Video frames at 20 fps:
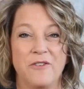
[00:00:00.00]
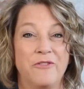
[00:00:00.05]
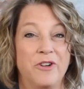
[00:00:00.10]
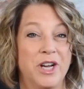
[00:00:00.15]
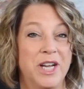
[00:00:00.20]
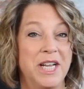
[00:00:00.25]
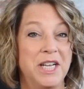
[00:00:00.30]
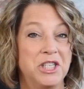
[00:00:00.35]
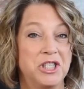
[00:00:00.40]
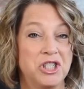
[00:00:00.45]
For
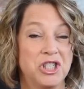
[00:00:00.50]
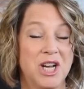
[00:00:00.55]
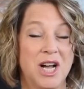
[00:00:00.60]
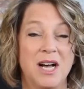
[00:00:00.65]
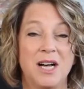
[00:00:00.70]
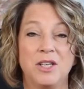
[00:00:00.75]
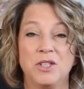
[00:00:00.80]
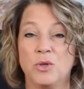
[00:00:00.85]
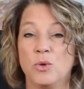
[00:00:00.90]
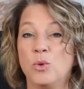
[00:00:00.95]
each
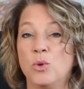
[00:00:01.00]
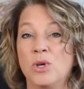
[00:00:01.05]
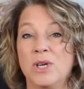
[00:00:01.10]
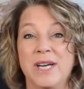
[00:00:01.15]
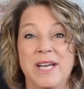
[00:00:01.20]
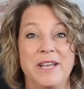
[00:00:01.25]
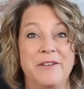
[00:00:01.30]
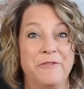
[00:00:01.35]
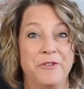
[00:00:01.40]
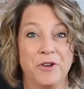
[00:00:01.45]
child, or
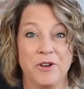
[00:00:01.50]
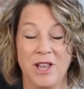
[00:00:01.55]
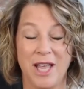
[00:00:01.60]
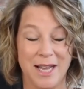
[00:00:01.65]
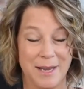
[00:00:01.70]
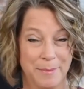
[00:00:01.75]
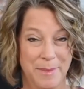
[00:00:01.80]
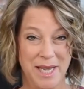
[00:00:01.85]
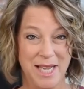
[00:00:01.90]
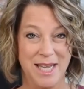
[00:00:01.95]
if you're
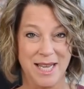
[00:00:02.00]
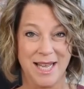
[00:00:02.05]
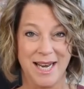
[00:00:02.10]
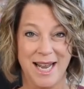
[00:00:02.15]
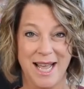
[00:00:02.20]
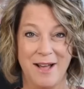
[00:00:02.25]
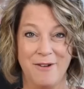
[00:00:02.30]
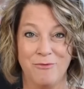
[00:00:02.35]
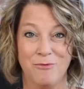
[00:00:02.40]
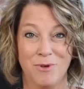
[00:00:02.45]
like me and
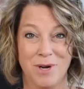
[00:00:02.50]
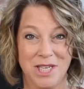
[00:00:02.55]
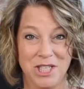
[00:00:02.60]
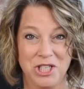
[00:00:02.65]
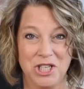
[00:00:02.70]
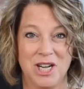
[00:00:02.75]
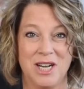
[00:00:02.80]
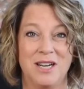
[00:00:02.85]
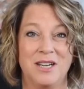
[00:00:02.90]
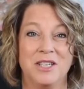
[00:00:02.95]
have one
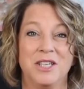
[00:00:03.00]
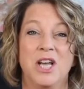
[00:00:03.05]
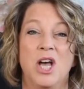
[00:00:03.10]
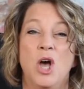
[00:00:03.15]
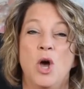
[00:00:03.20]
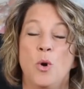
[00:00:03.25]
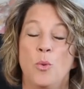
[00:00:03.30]
child,